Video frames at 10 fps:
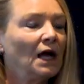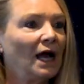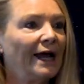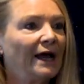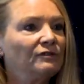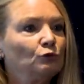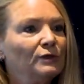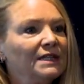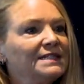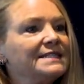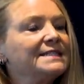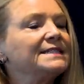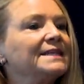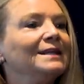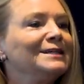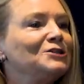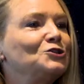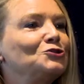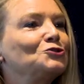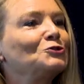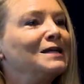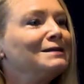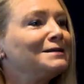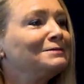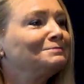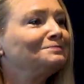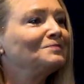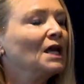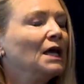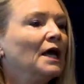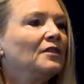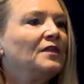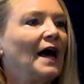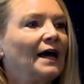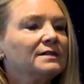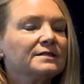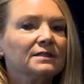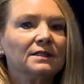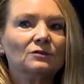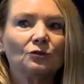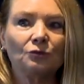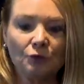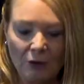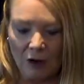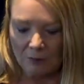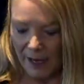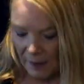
I have a really silly streak that throughout my